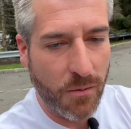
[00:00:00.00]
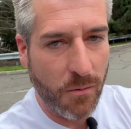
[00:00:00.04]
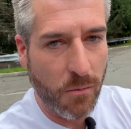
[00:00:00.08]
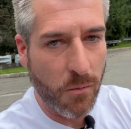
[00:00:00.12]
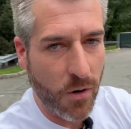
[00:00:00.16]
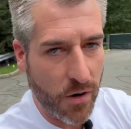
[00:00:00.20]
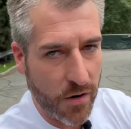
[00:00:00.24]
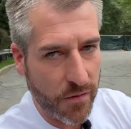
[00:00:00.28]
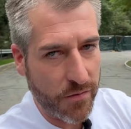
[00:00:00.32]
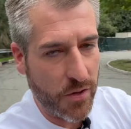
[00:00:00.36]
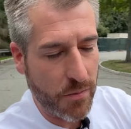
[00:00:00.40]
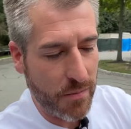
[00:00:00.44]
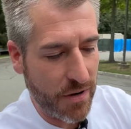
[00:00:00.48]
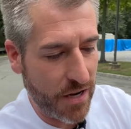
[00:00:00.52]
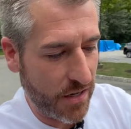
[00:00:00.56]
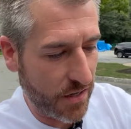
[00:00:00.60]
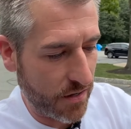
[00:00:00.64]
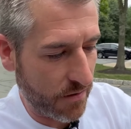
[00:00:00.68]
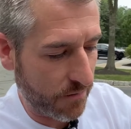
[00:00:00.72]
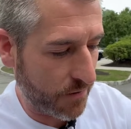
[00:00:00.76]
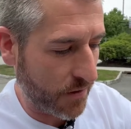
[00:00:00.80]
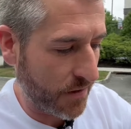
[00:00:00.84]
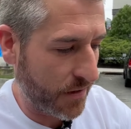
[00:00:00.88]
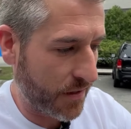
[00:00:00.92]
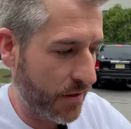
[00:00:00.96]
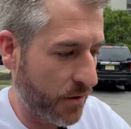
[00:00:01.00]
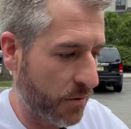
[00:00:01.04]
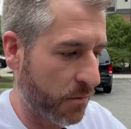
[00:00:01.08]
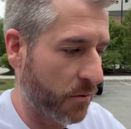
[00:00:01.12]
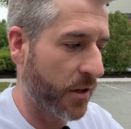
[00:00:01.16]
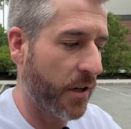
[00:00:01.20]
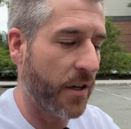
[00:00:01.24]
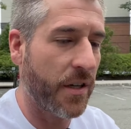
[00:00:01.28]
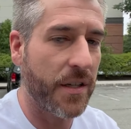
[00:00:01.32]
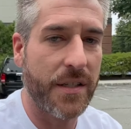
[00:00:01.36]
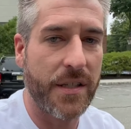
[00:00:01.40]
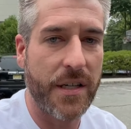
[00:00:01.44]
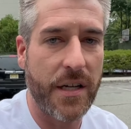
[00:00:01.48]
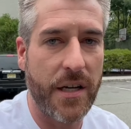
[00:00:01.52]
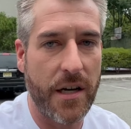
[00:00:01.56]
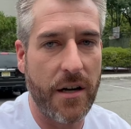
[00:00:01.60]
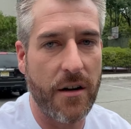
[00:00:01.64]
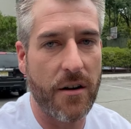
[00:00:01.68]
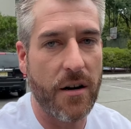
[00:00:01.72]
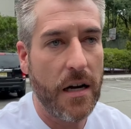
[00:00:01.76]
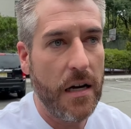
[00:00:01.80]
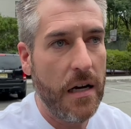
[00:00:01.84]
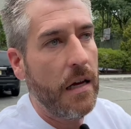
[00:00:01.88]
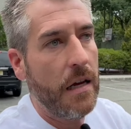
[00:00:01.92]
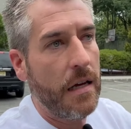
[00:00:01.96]
one of the main differences we're gonna see
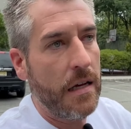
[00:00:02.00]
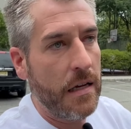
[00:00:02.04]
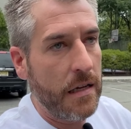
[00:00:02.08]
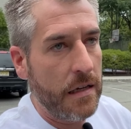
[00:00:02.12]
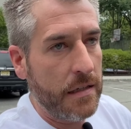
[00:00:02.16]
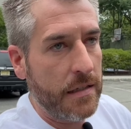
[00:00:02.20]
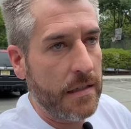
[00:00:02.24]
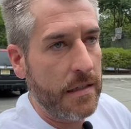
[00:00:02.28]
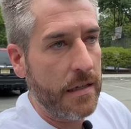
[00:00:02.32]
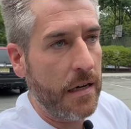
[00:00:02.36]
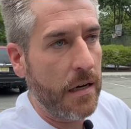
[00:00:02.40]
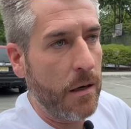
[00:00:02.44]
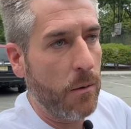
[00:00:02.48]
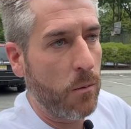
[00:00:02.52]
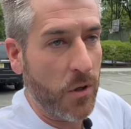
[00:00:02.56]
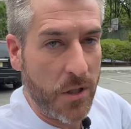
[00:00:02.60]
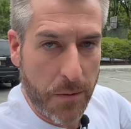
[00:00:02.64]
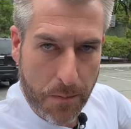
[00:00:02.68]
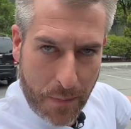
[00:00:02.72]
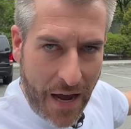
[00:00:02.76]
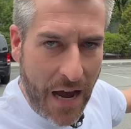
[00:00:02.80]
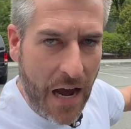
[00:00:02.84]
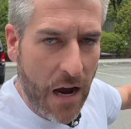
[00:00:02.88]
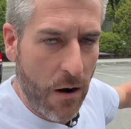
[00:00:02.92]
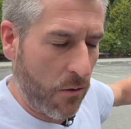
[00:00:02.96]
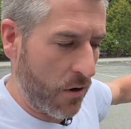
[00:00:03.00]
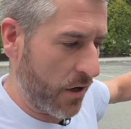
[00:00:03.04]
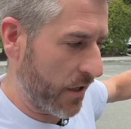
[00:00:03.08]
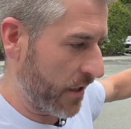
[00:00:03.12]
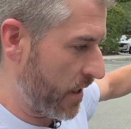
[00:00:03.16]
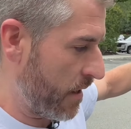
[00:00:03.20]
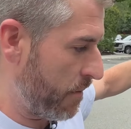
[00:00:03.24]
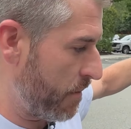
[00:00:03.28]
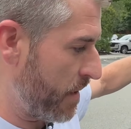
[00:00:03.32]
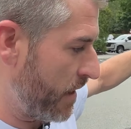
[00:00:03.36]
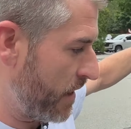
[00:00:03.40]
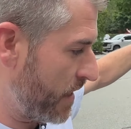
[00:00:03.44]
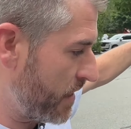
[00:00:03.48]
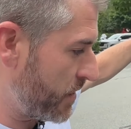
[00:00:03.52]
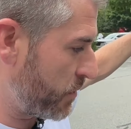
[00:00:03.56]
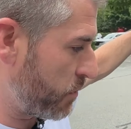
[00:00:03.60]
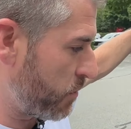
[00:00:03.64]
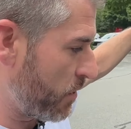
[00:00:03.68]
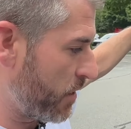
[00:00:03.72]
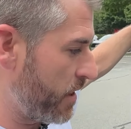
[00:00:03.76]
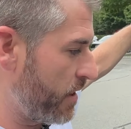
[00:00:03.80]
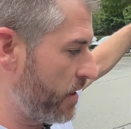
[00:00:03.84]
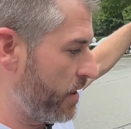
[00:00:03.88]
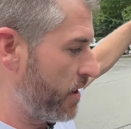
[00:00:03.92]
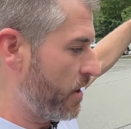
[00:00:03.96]
here is uh, what's powering them. And this
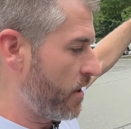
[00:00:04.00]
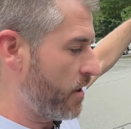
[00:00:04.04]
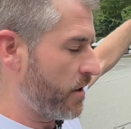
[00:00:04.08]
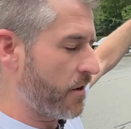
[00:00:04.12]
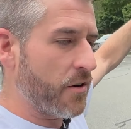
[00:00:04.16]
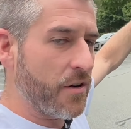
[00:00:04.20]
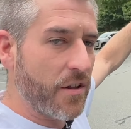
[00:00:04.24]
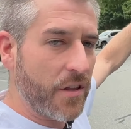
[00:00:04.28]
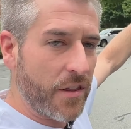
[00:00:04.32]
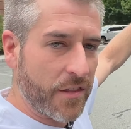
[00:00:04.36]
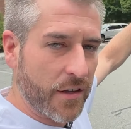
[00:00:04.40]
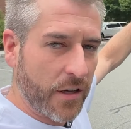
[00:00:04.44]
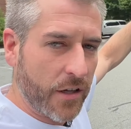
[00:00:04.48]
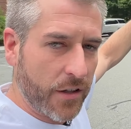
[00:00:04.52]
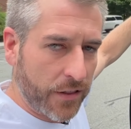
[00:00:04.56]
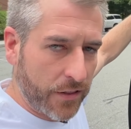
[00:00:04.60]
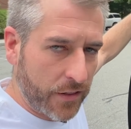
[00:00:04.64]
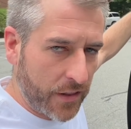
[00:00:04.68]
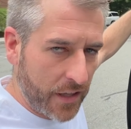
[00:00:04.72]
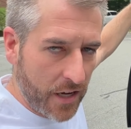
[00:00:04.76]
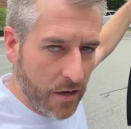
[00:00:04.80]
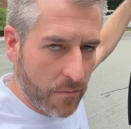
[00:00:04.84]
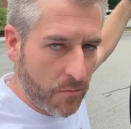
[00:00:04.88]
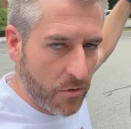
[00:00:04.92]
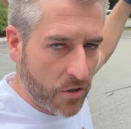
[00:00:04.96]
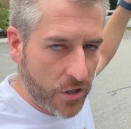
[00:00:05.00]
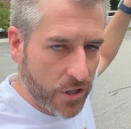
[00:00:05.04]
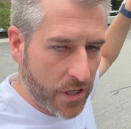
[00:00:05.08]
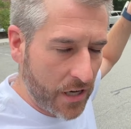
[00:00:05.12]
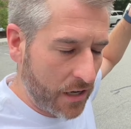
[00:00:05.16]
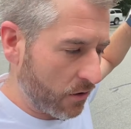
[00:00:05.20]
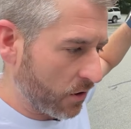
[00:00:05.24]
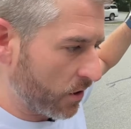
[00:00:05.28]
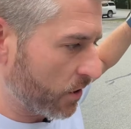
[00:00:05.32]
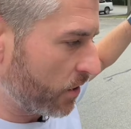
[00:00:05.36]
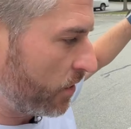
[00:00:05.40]
one, underneath the clamshell